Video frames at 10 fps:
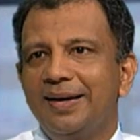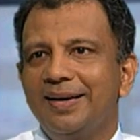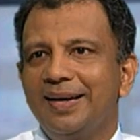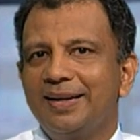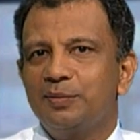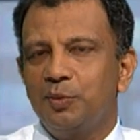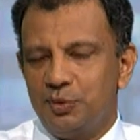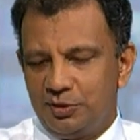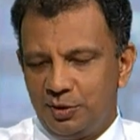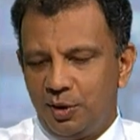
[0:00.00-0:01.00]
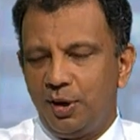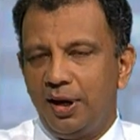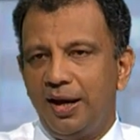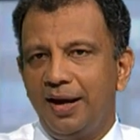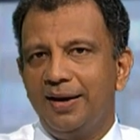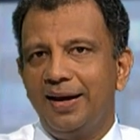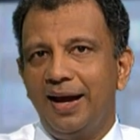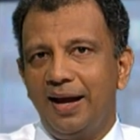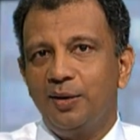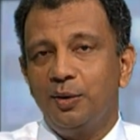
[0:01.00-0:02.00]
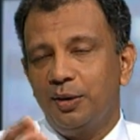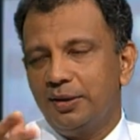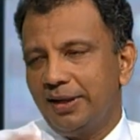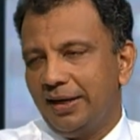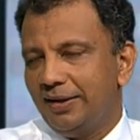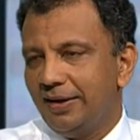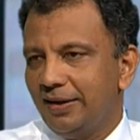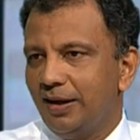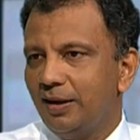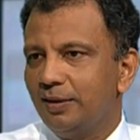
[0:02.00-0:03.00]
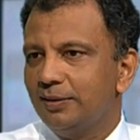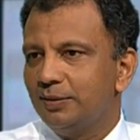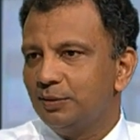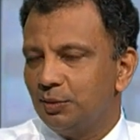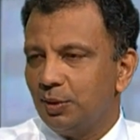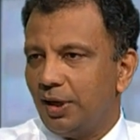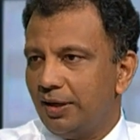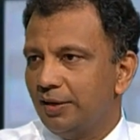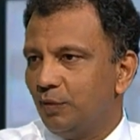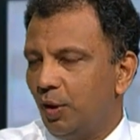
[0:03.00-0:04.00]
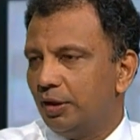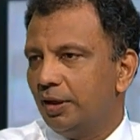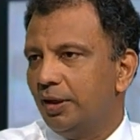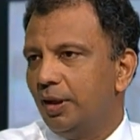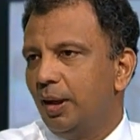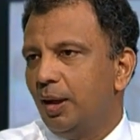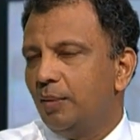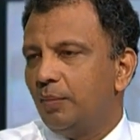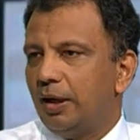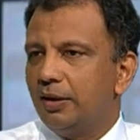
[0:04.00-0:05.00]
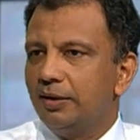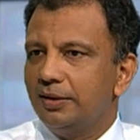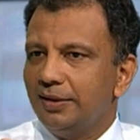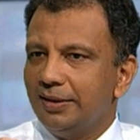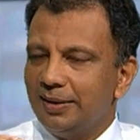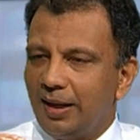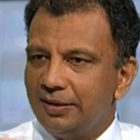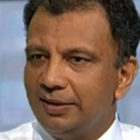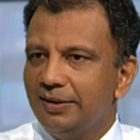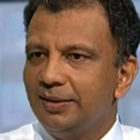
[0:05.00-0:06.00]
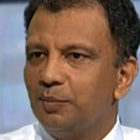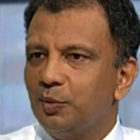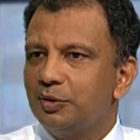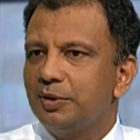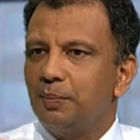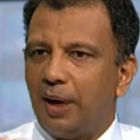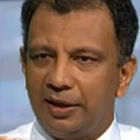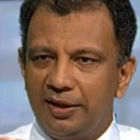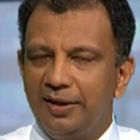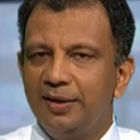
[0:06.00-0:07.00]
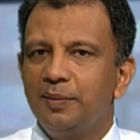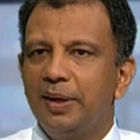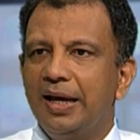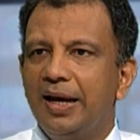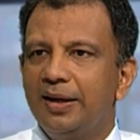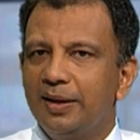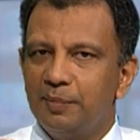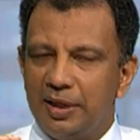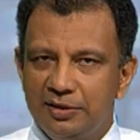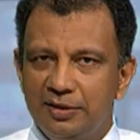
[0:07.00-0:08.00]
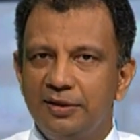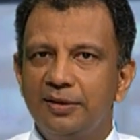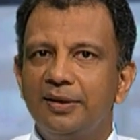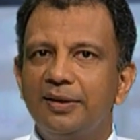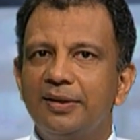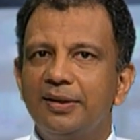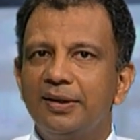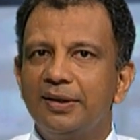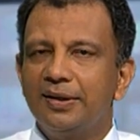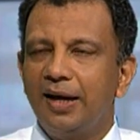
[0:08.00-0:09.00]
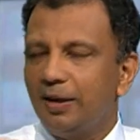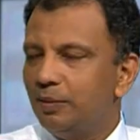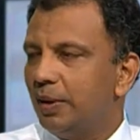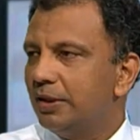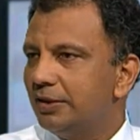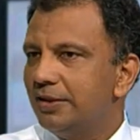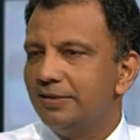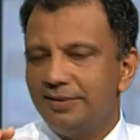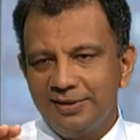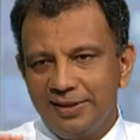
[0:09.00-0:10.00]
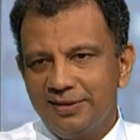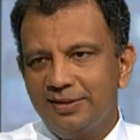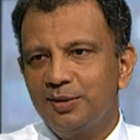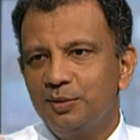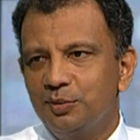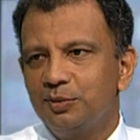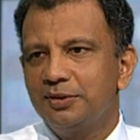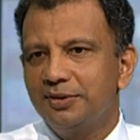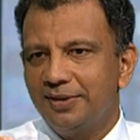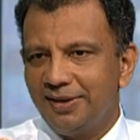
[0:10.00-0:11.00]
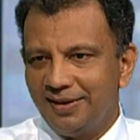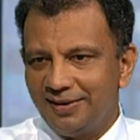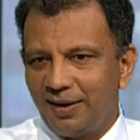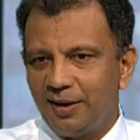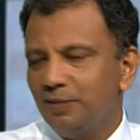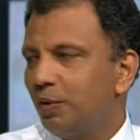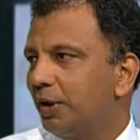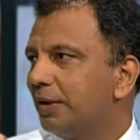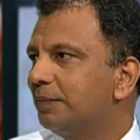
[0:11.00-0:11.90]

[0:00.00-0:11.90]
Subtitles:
expose your hand or that area to running water. But I think the most practical way and the best, the advice is just use running water.